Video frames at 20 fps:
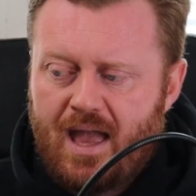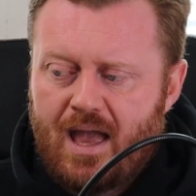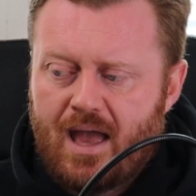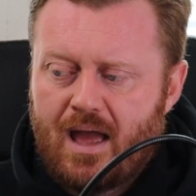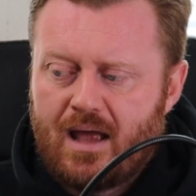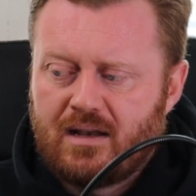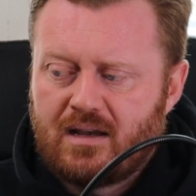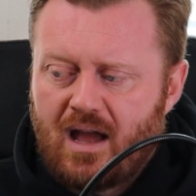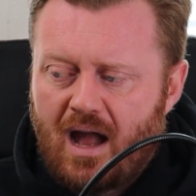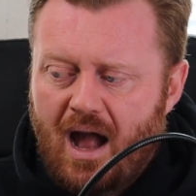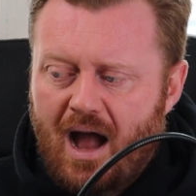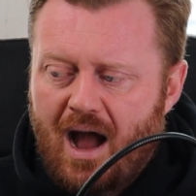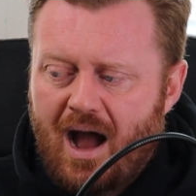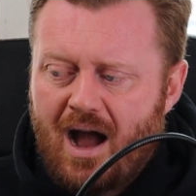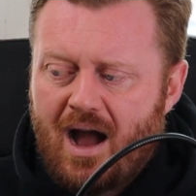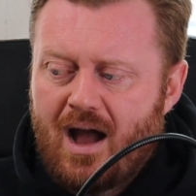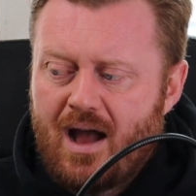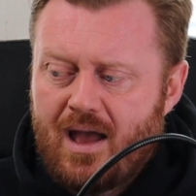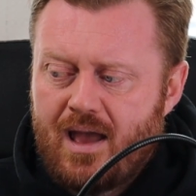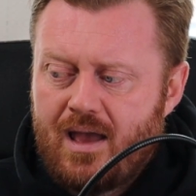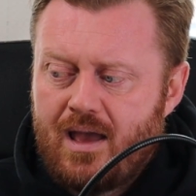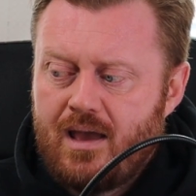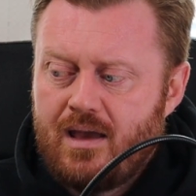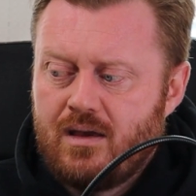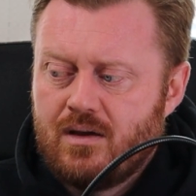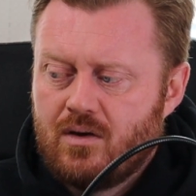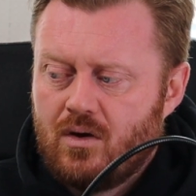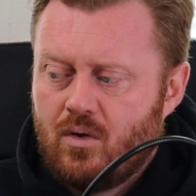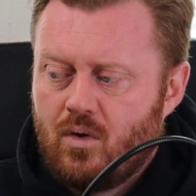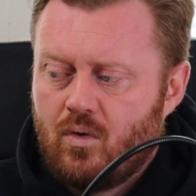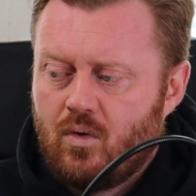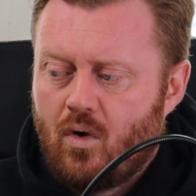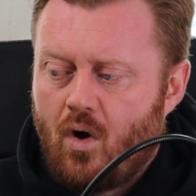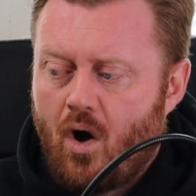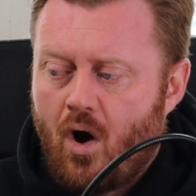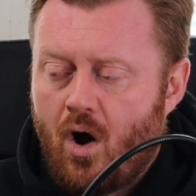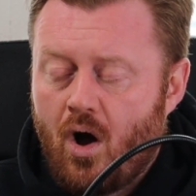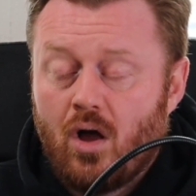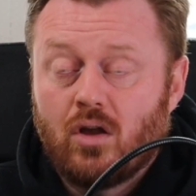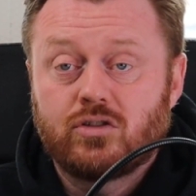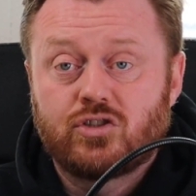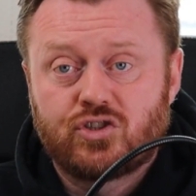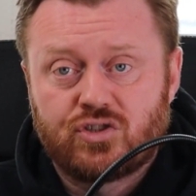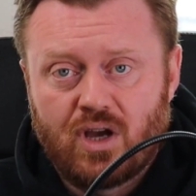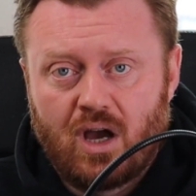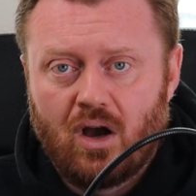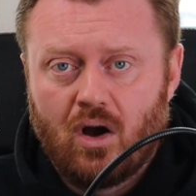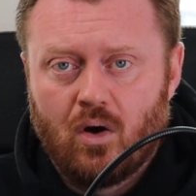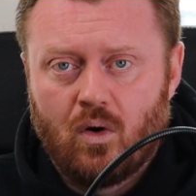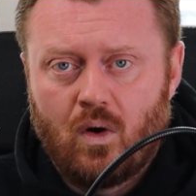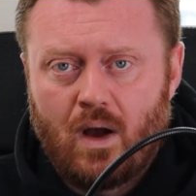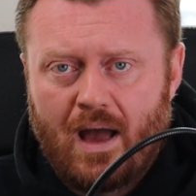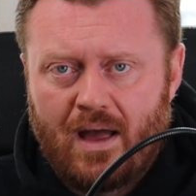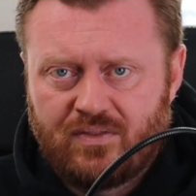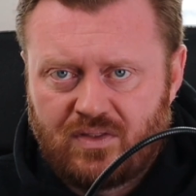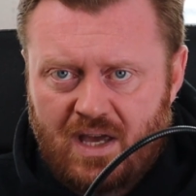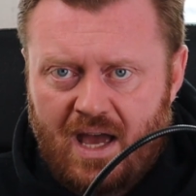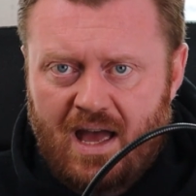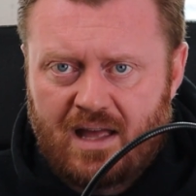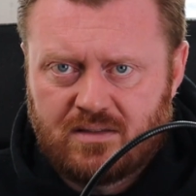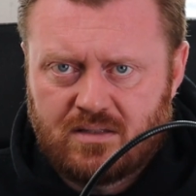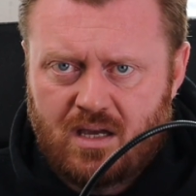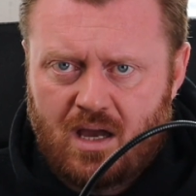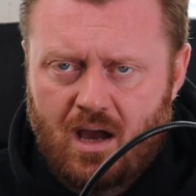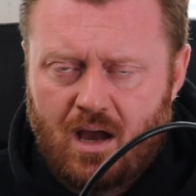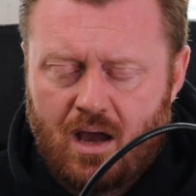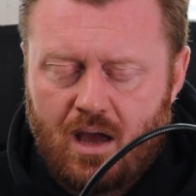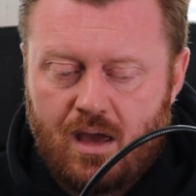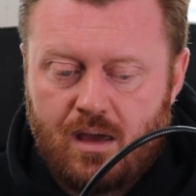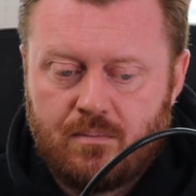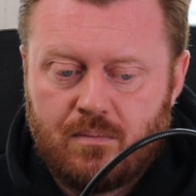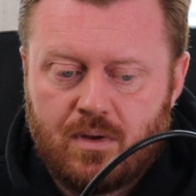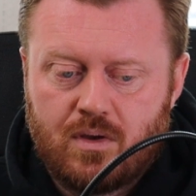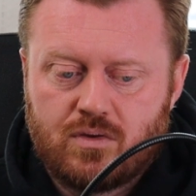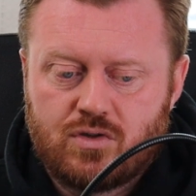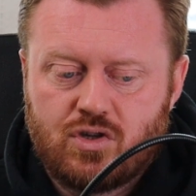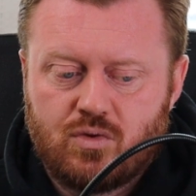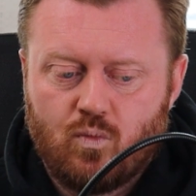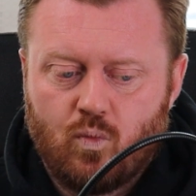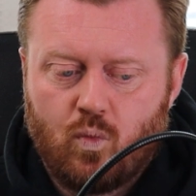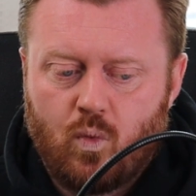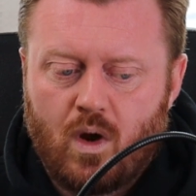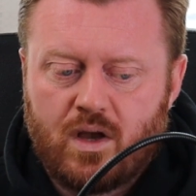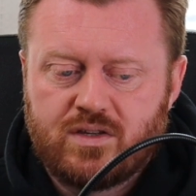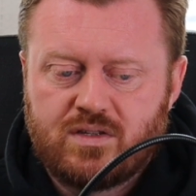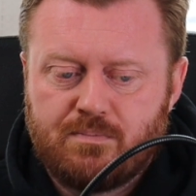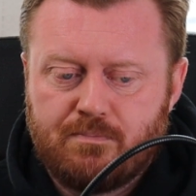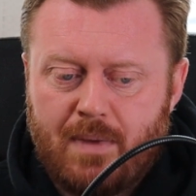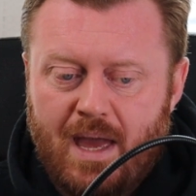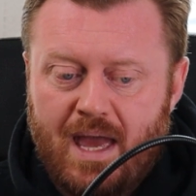And I also at that time was